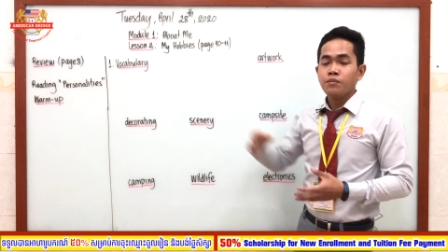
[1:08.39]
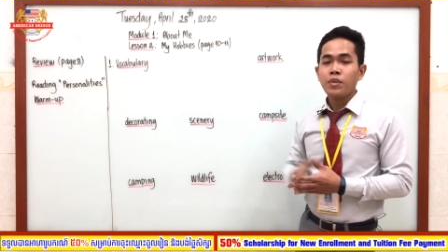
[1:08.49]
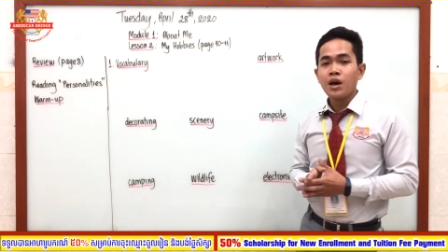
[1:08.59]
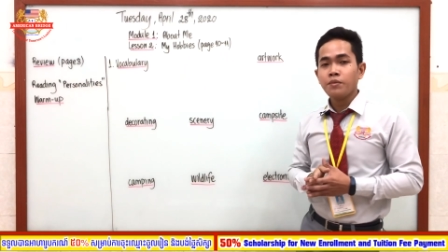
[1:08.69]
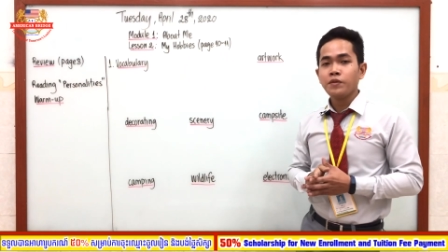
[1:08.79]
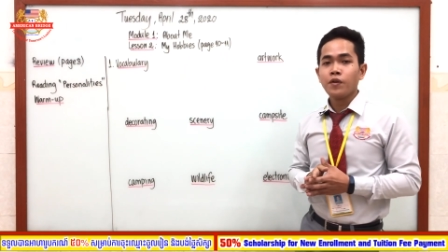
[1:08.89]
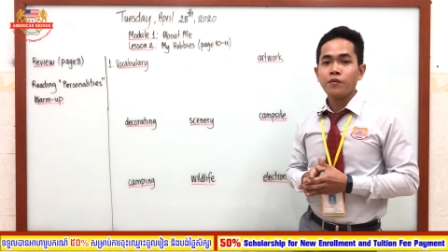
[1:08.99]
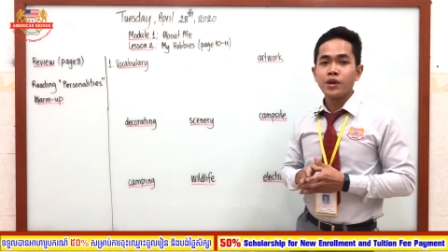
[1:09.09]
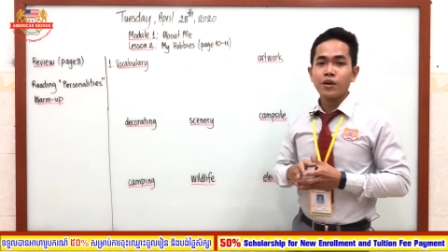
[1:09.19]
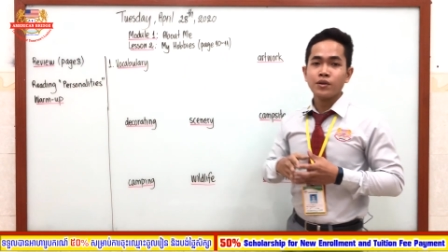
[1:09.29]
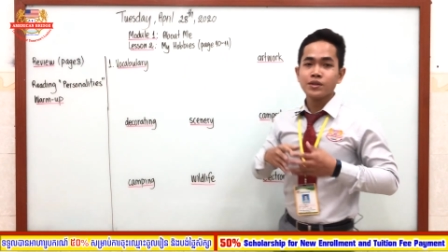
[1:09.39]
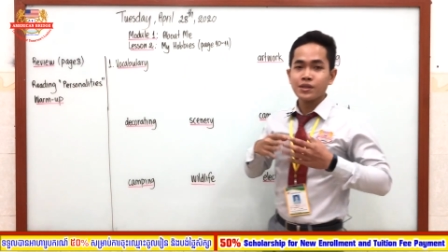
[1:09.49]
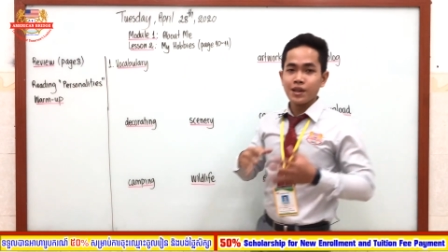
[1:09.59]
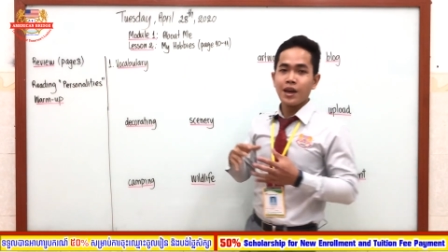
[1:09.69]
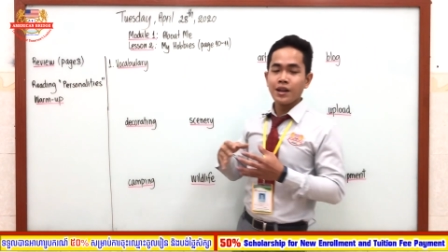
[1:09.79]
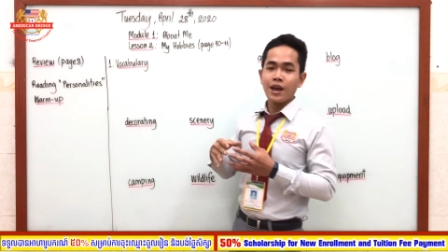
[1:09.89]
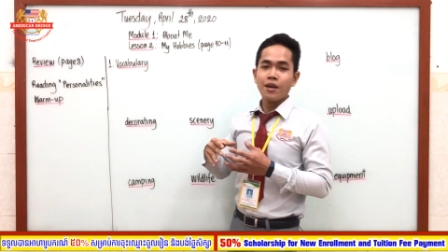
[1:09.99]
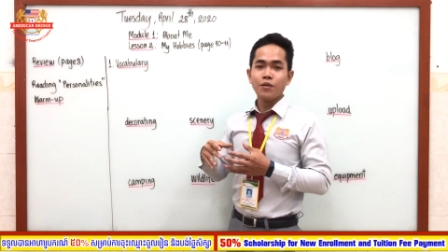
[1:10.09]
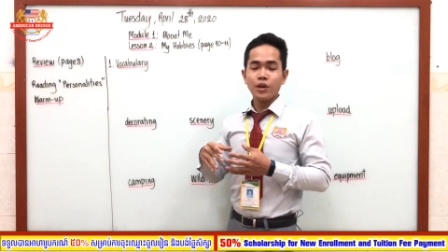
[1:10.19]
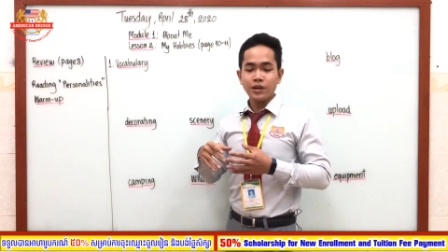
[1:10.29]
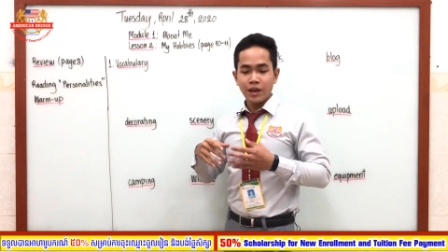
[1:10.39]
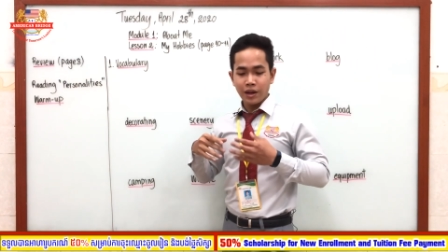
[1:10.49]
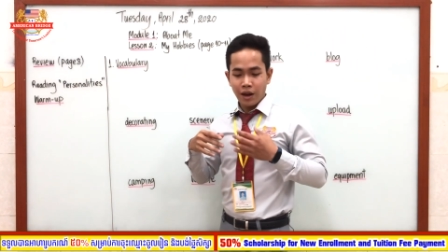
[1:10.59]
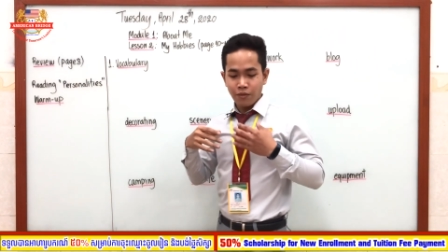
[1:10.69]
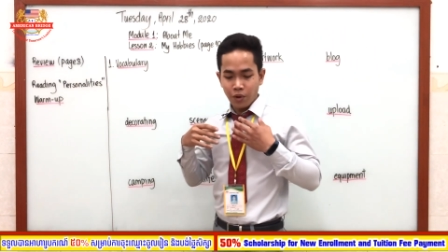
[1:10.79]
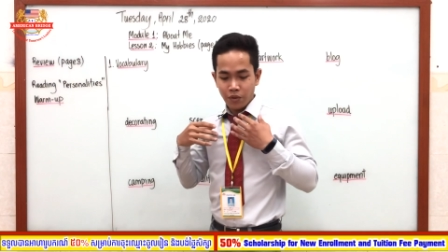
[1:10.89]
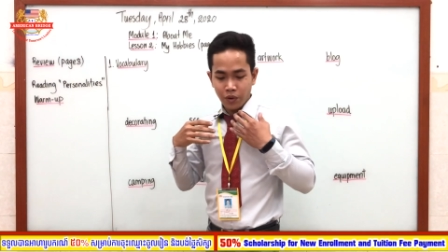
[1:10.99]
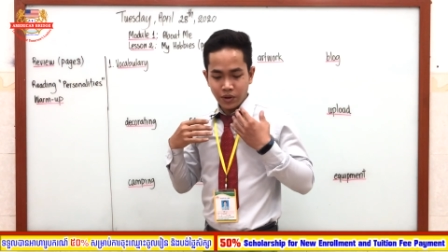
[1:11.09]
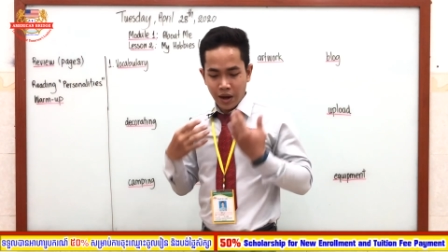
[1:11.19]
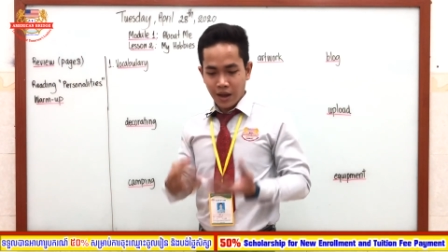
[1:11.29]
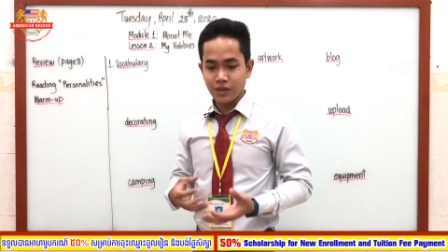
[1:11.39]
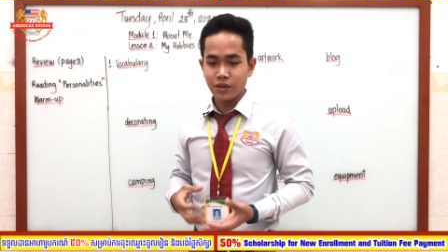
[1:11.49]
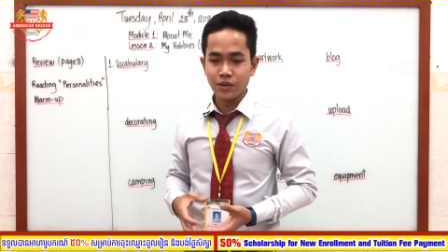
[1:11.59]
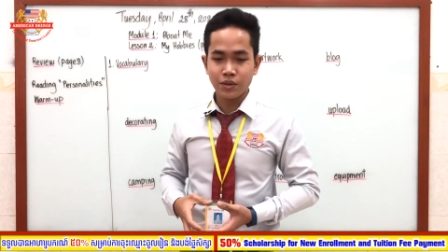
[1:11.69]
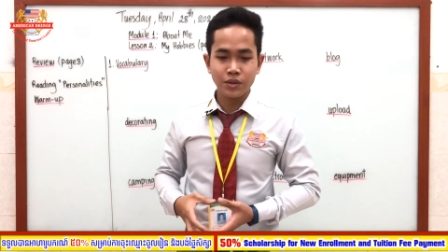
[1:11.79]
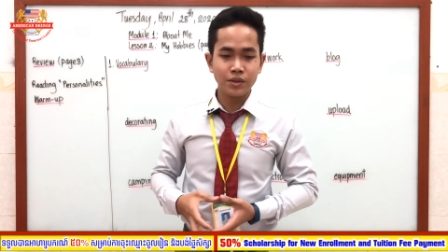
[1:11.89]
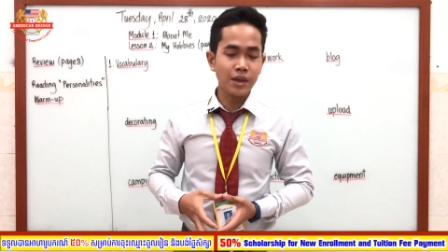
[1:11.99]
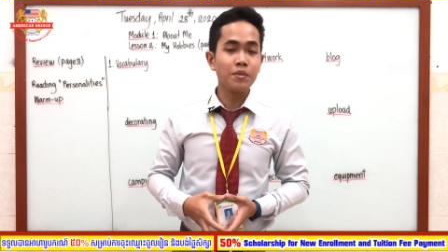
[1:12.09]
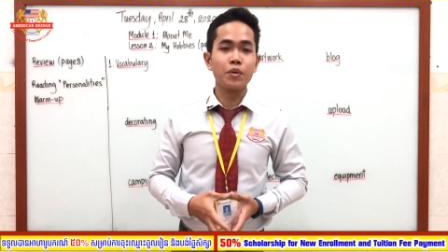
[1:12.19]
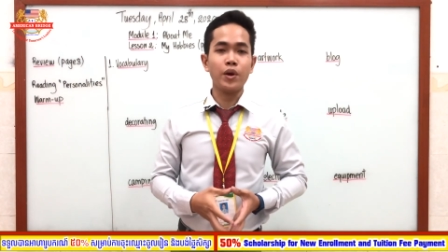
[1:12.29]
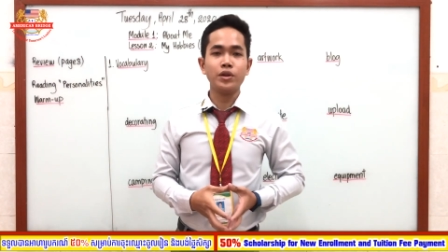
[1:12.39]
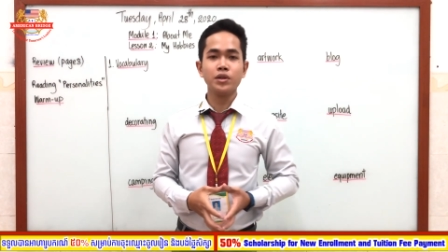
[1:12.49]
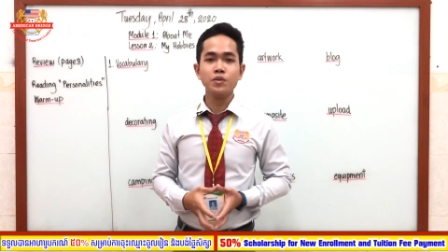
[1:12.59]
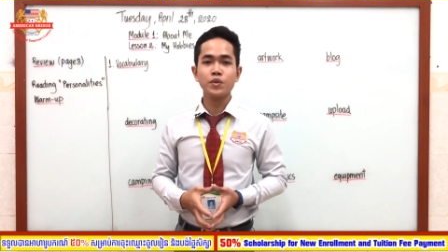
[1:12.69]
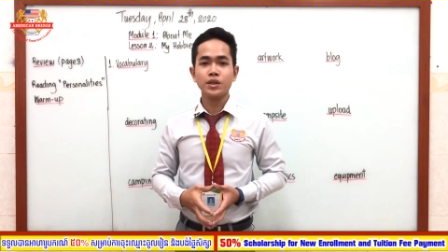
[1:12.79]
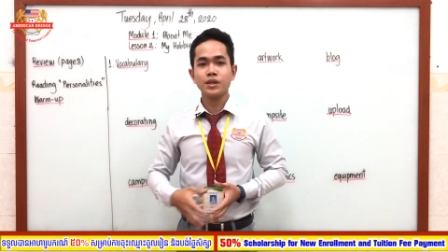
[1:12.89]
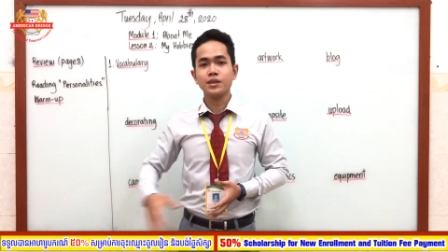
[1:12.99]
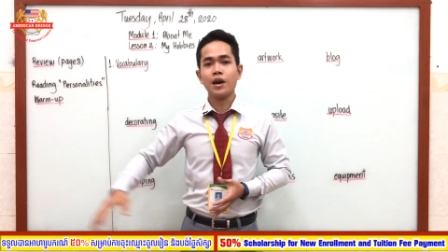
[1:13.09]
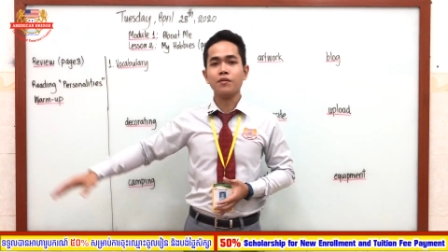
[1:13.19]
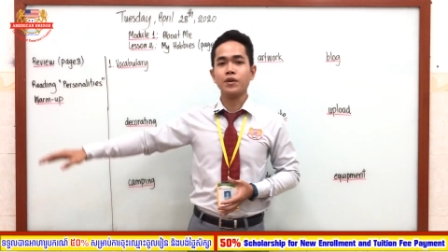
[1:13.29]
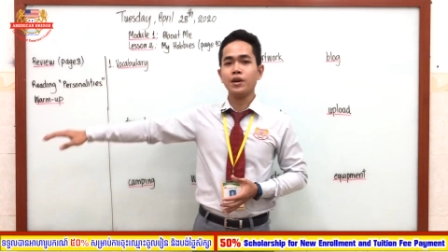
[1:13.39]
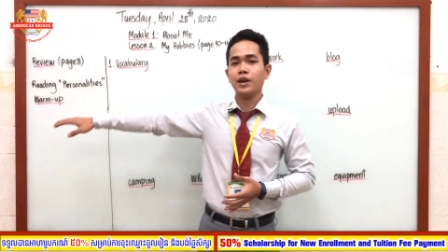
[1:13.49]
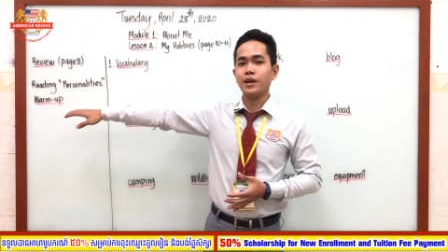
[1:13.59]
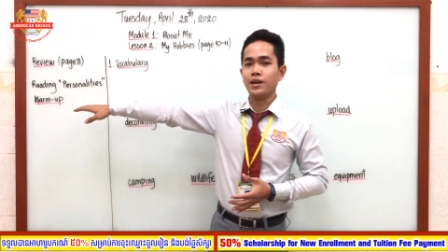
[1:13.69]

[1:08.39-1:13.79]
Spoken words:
But before we go to start, I want to ask you some question, which is our in